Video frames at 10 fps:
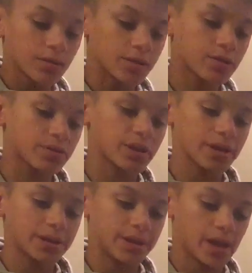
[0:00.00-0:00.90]
These are
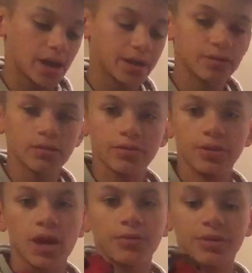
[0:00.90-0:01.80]
size 9. They're
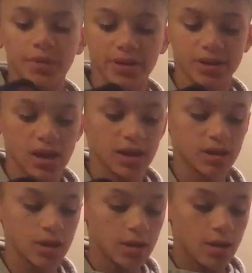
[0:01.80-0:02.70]
not really my
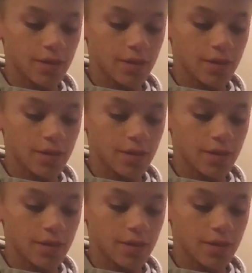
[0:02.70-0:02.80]
size.